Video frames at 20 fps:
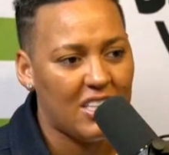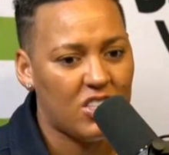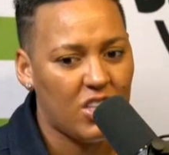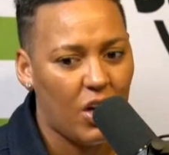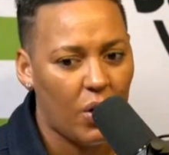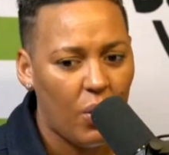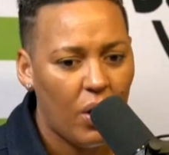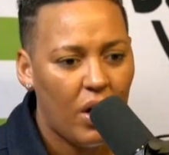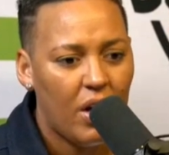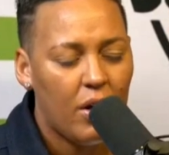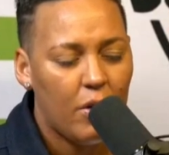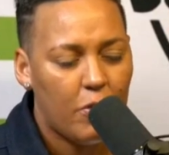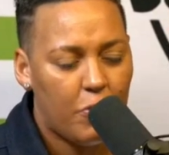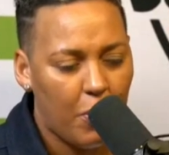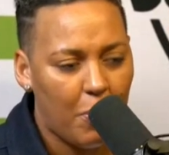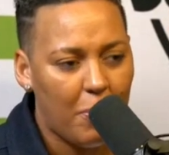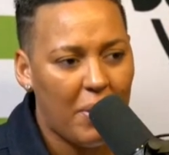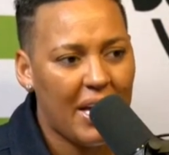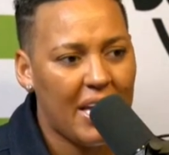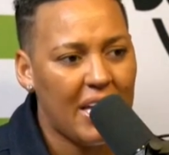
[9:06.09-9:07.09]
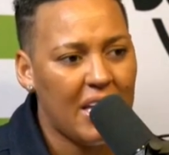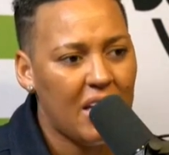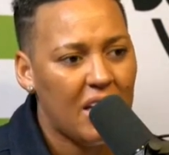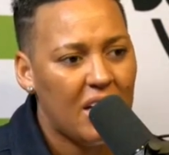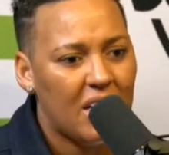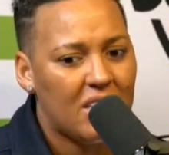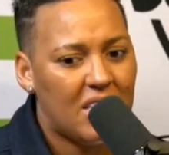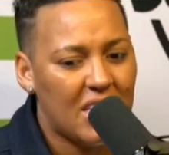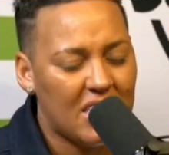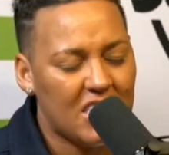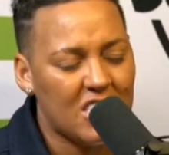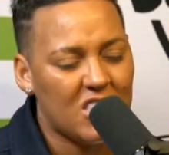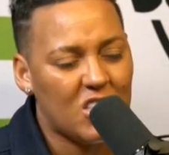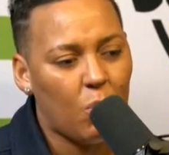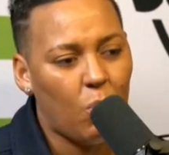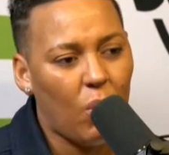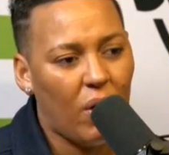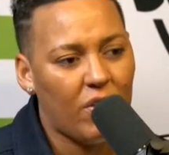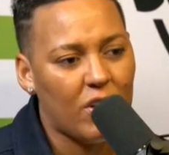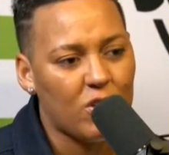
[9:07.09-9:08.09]
So for me, this is the
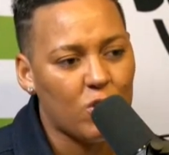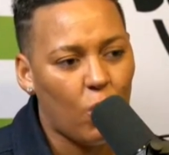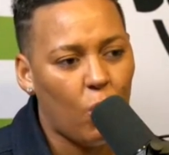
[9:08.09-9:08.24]
one that's